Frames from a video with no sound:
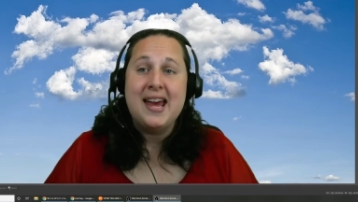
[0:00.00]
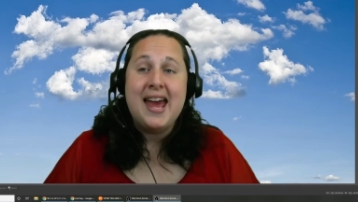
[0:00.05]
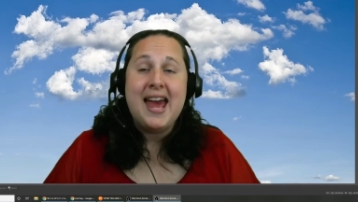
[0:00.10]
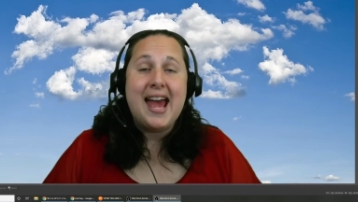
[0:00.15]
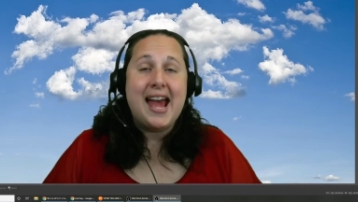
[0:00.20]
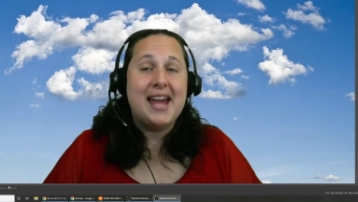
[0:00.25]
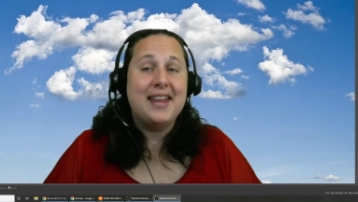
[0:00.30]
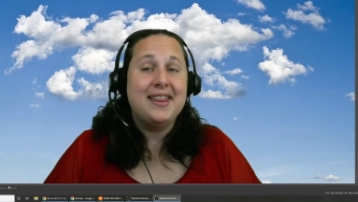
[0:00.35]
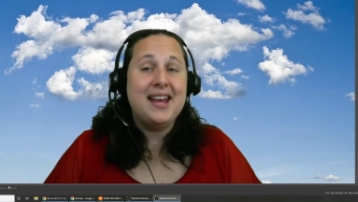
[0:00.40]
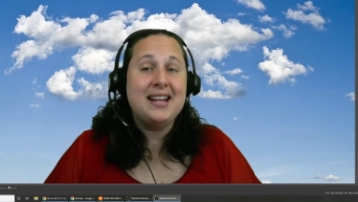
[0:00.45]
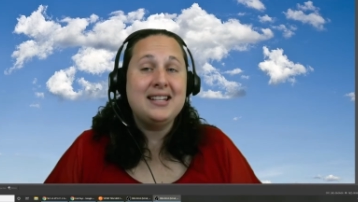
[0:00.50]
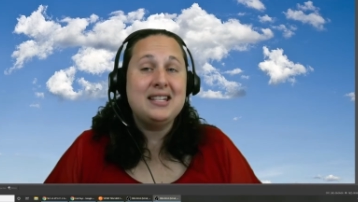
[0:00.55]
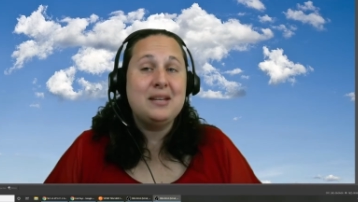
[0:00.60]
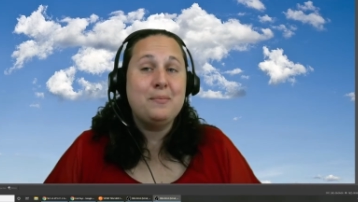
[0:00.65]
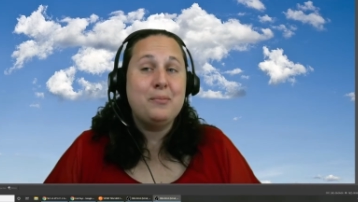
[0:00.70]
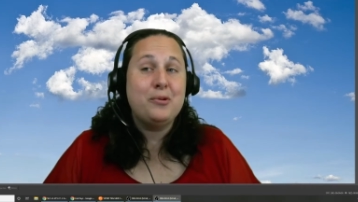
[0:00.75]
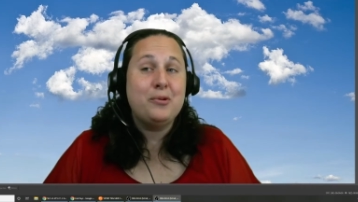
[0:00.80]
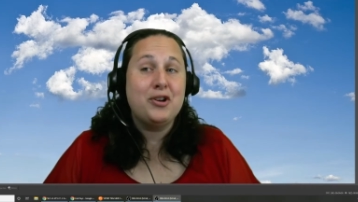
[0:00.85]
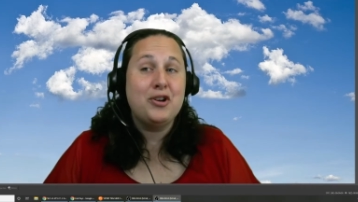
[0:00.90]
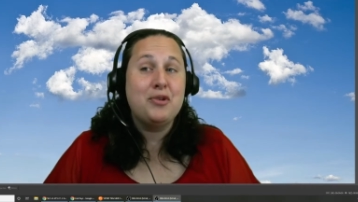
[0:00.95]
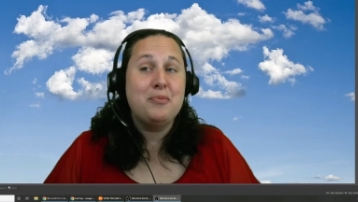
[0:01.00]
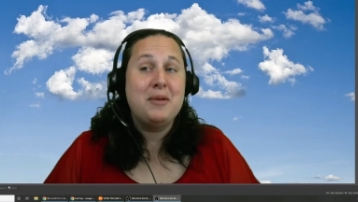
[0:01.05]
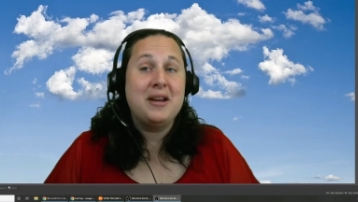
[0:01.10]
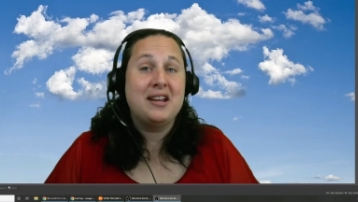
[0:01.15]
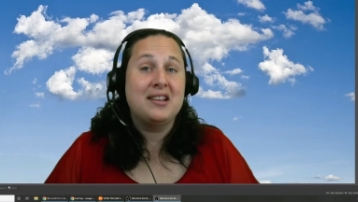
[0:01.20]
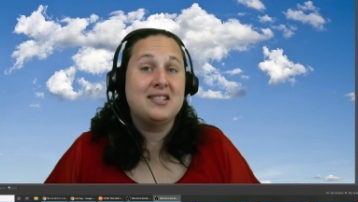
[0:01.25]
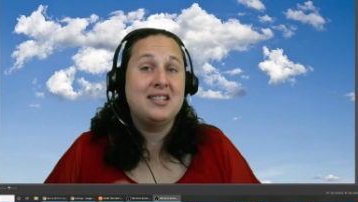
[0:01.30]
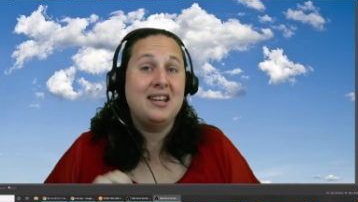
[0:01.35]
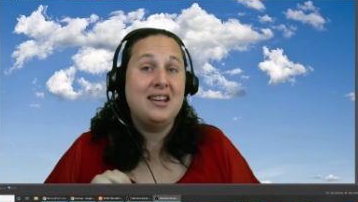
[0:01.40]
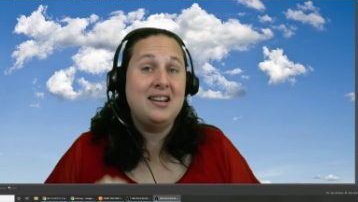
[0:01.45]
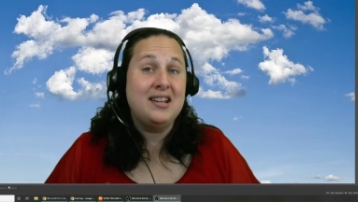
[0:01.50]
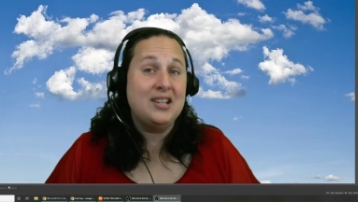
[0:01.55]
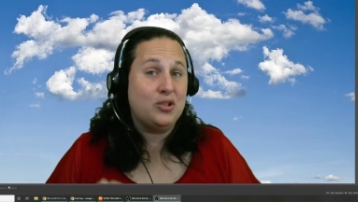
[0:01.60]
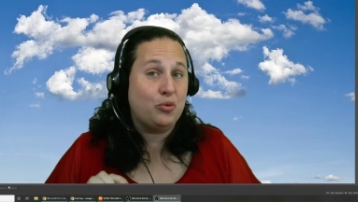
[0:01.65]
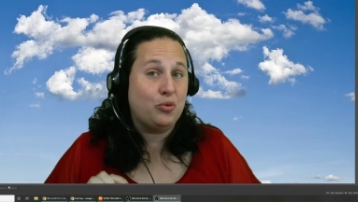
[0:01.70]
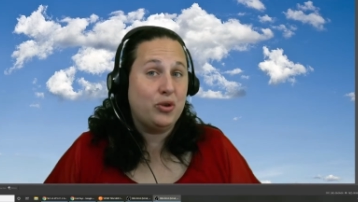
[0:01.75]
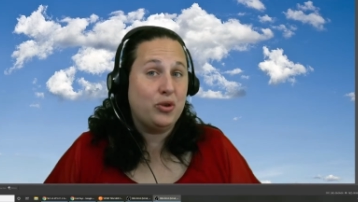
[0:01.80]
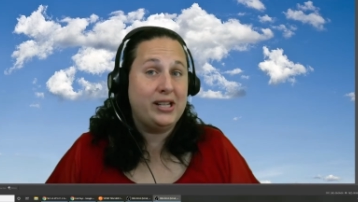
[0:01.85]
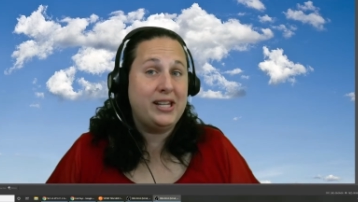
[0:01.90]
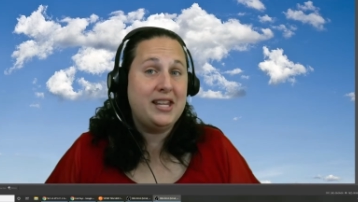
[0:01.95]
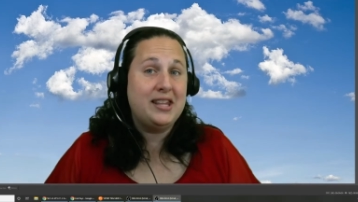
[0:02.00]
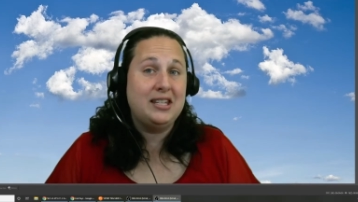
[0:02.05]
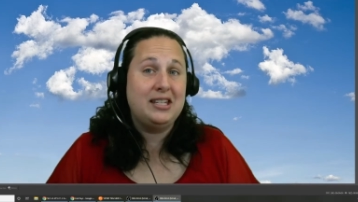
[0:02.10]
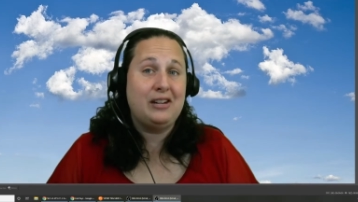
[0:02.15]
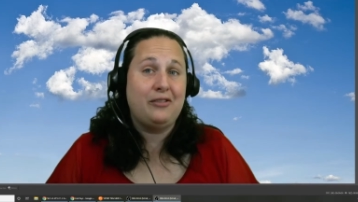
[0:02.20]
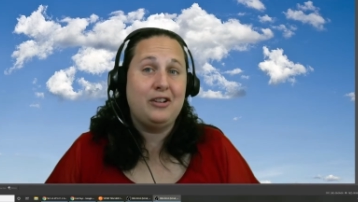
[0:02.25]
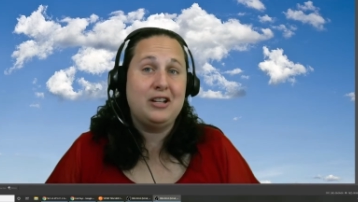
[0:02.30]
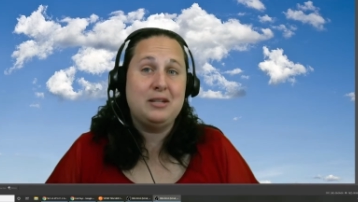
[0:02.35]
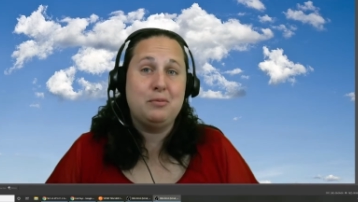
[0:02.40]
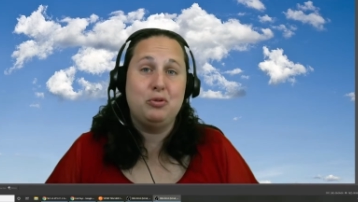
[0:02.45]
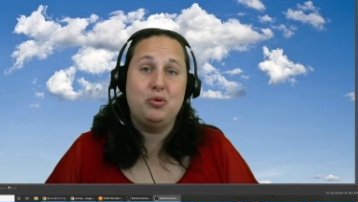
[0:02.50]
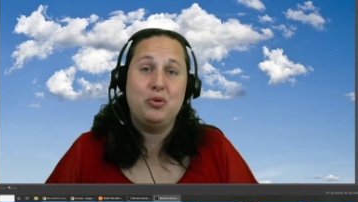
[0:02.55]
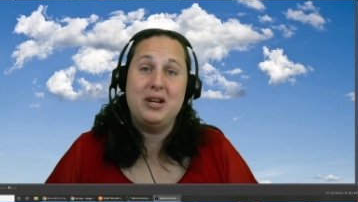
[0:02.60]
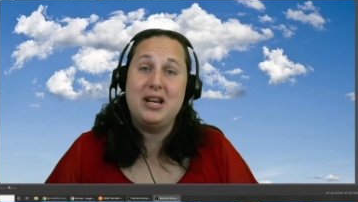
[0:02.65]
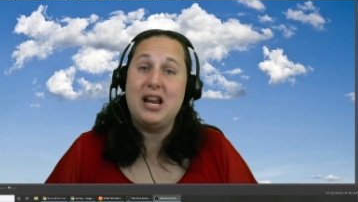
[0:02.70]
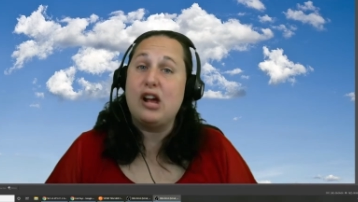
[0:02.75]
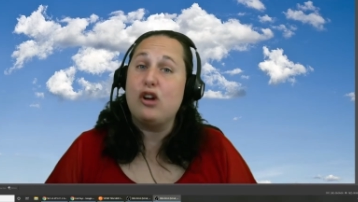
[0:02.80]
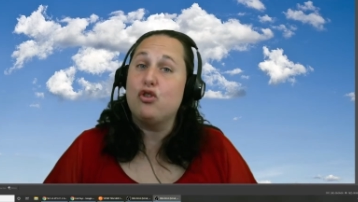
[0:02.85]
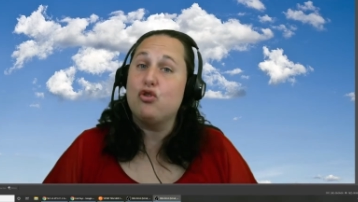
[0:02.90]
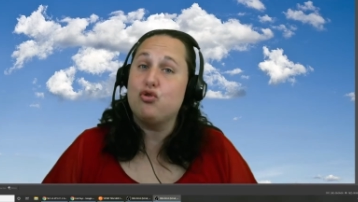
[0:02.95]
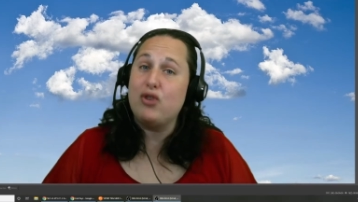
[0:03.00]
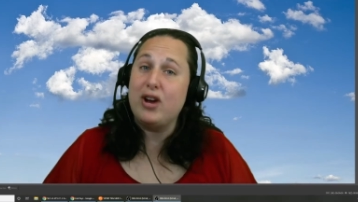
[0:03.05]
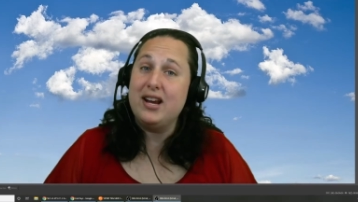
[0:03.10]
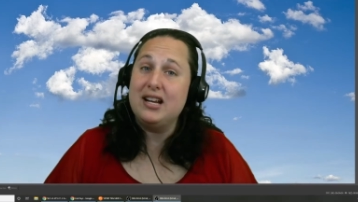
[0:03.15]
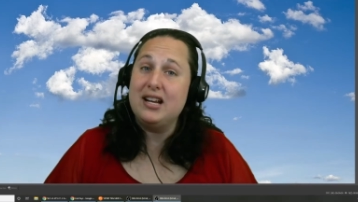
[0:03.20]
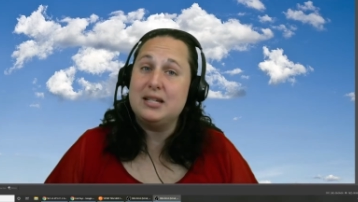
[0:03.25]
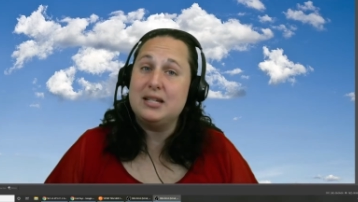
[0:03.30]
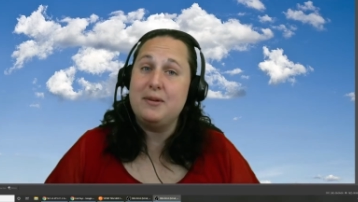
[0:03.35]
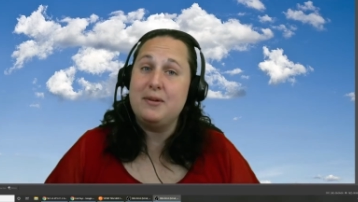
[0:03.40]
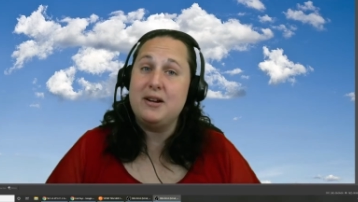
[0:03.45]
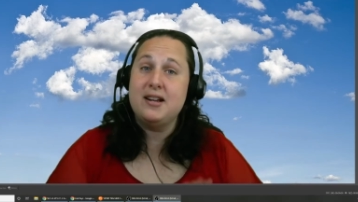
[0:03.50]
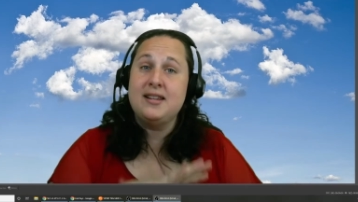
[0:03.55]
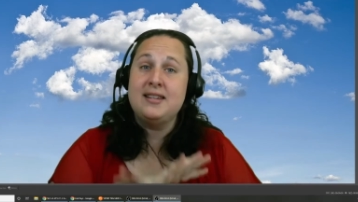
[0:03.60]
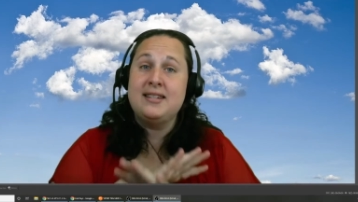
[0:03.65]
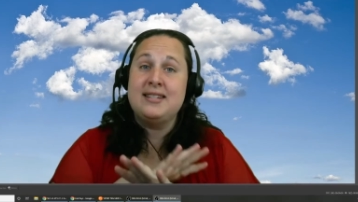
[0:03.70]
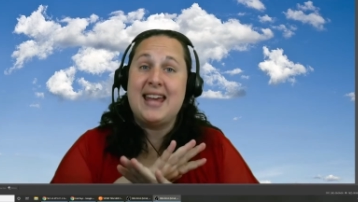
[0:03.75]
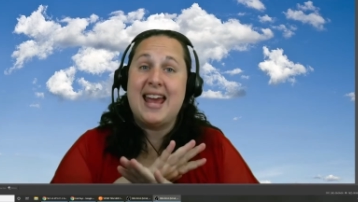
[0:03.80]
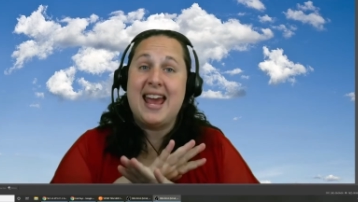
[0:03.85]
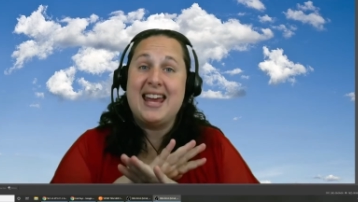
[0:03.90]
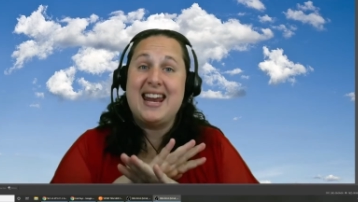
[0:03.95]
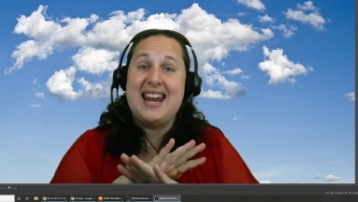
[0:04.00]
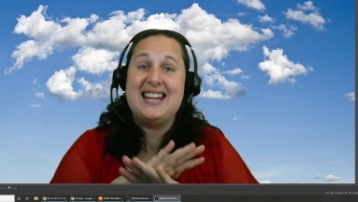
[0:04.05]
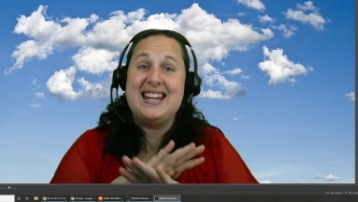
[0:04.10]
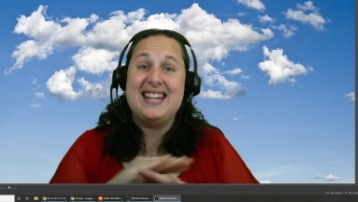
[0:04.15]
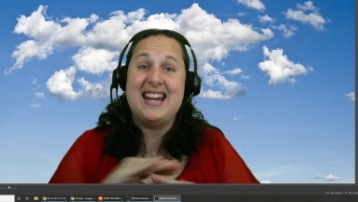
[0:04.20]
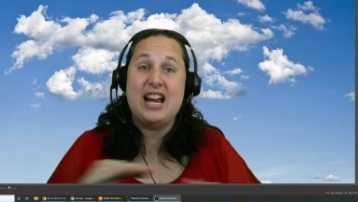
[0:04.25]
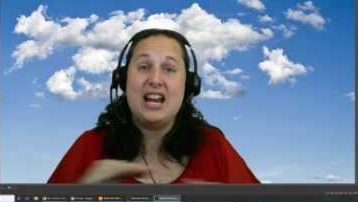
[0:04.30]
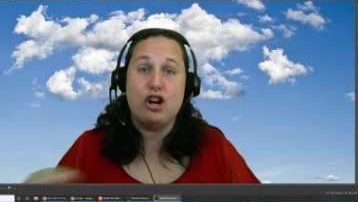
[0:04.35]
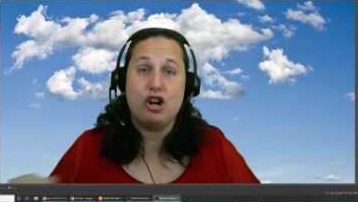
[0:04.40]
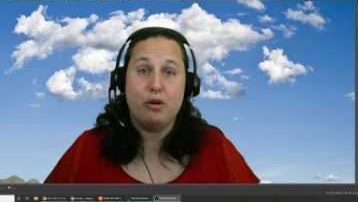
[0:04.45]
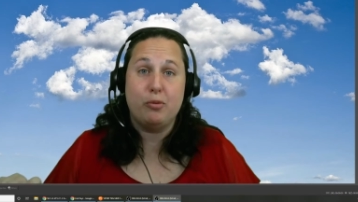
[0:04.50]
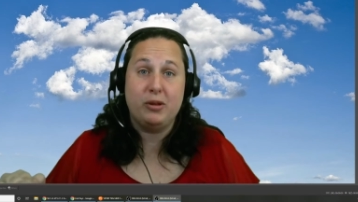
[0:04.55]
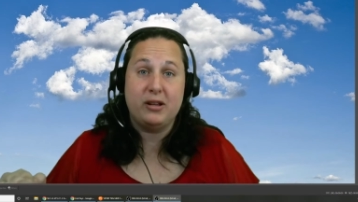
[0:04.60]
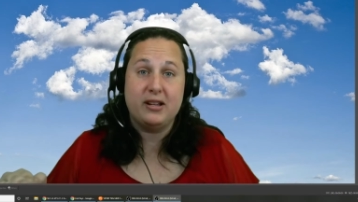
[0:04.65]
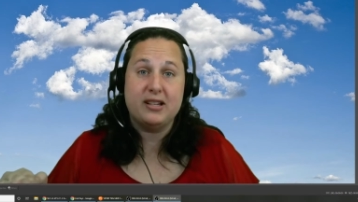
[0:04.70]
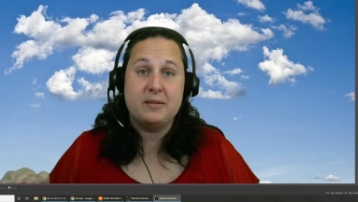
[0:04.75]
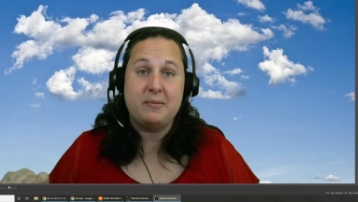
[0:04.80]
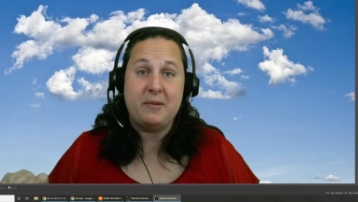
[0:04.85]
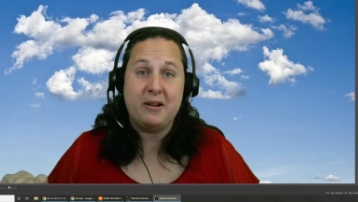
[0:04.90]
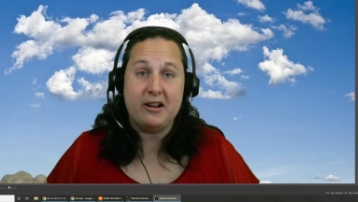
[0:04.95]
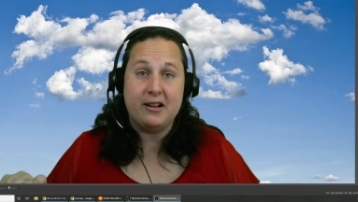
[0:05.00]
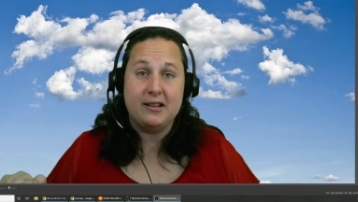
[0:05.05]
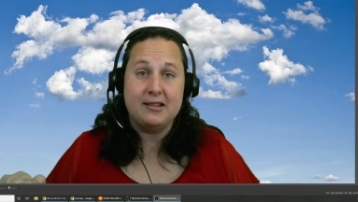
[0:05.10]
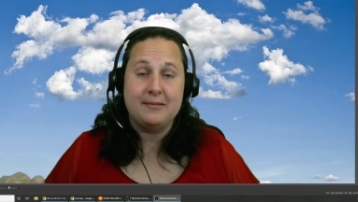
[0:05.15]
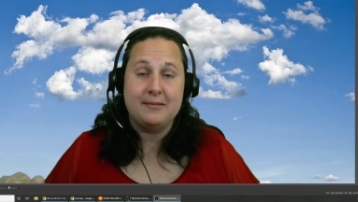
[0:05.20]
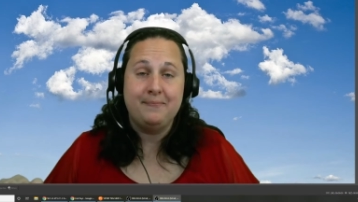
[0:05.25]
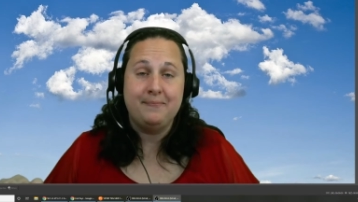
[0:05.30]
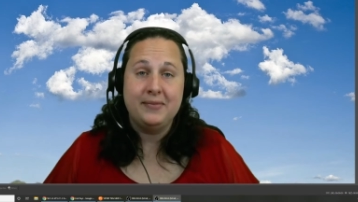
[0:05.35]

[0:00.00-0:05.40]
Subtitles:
And that's important because it is really the difference between a great experience and a terrible experience.